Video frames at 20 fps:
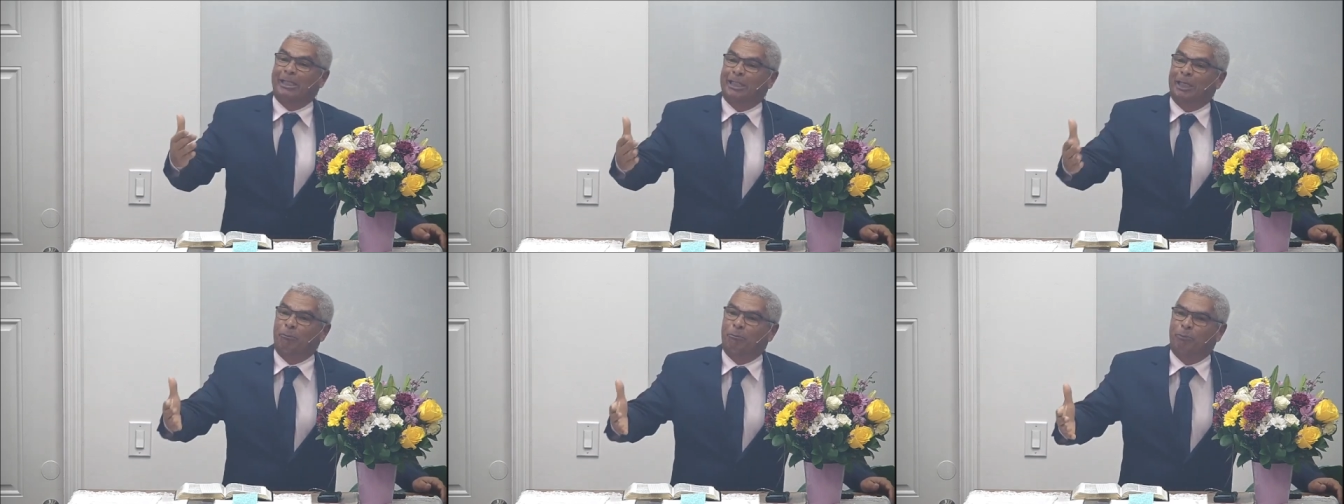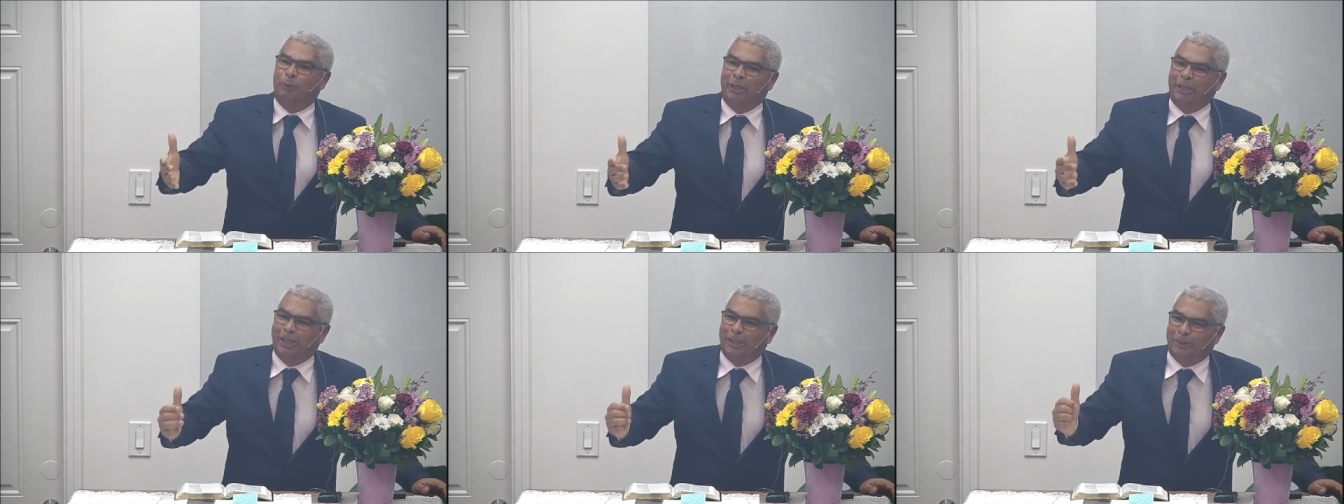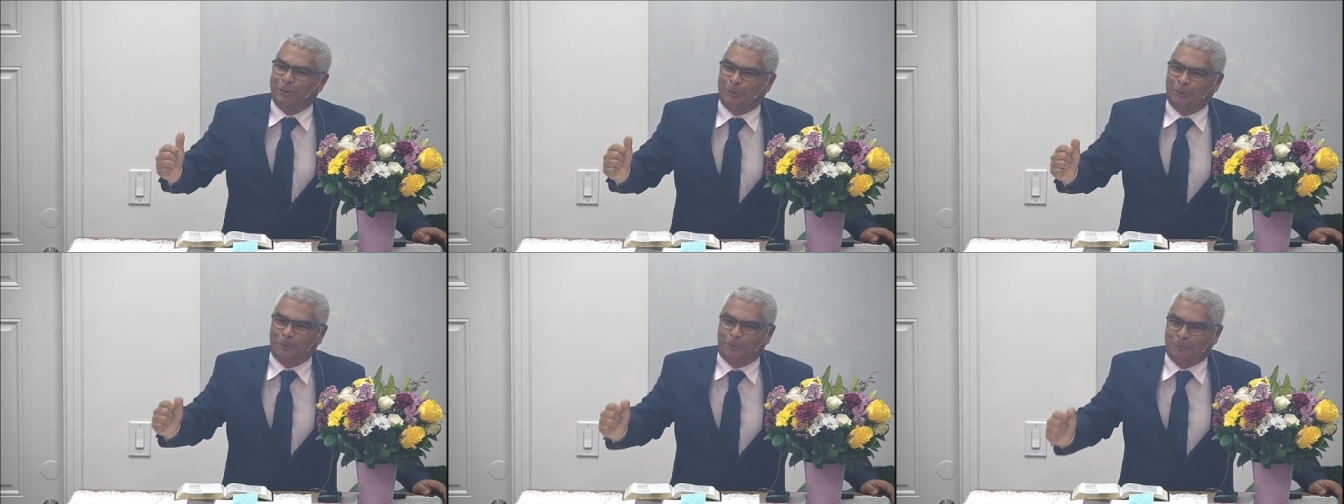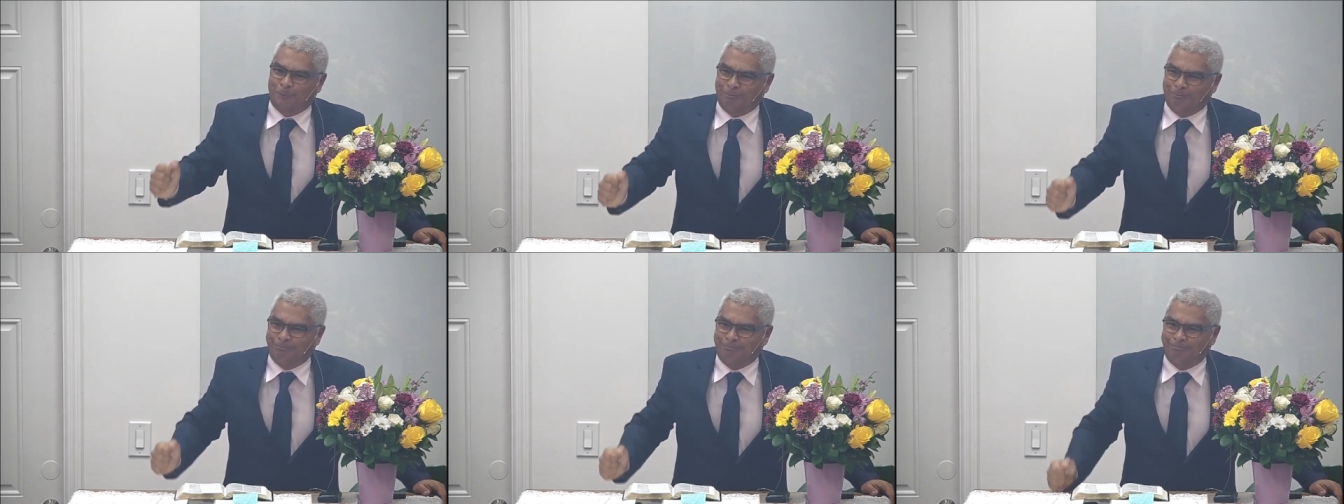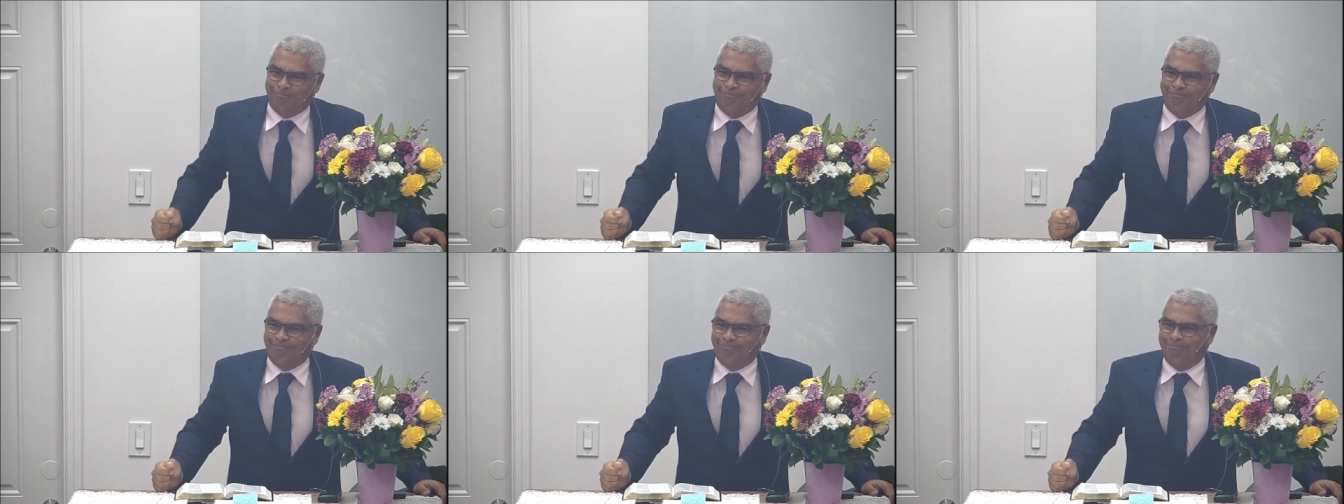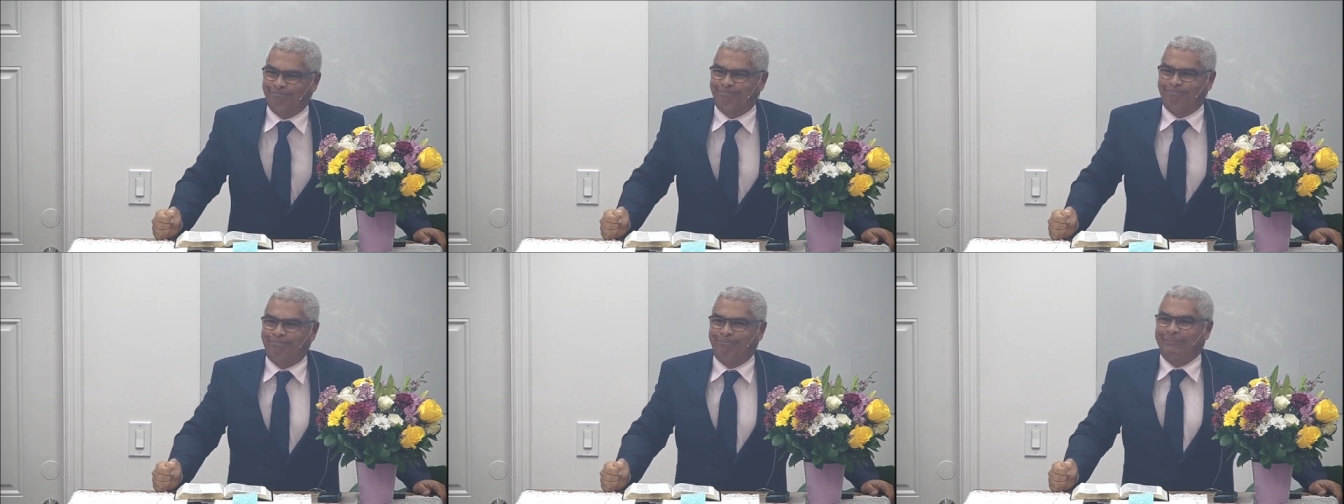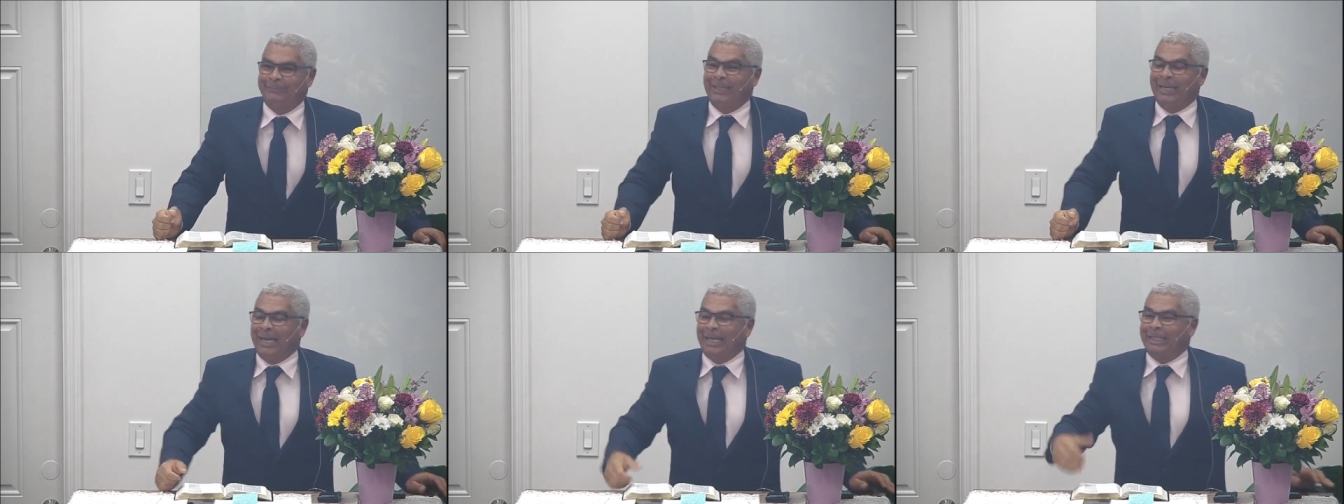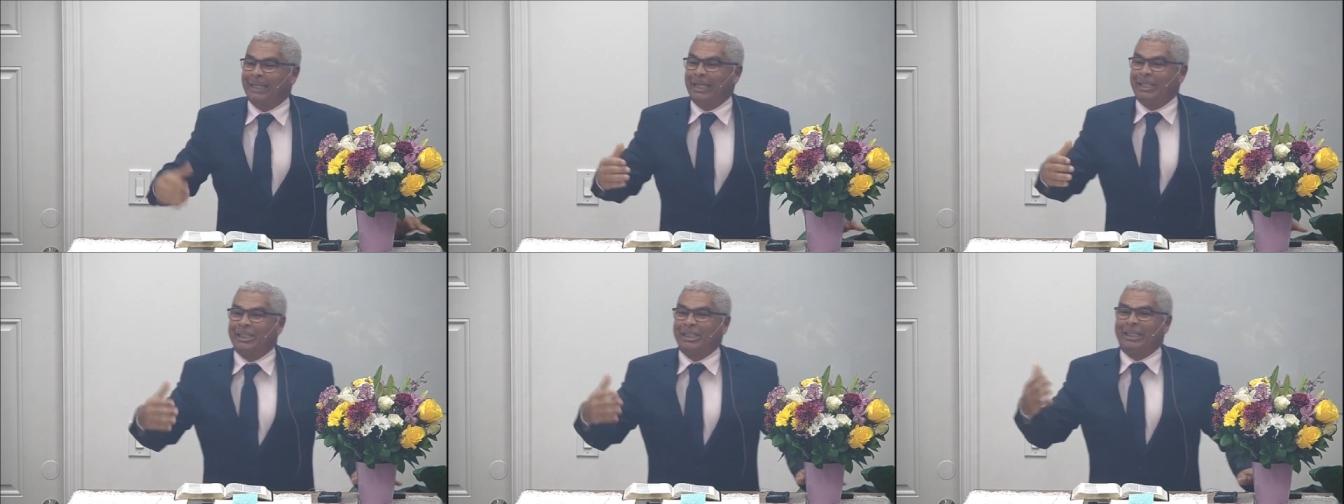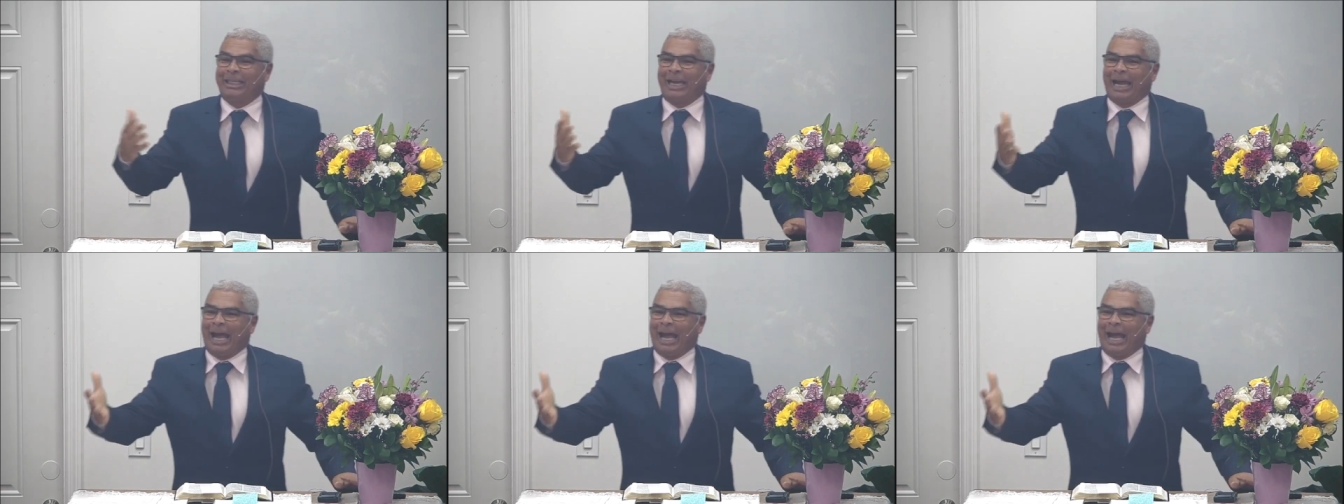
because salvation is priceless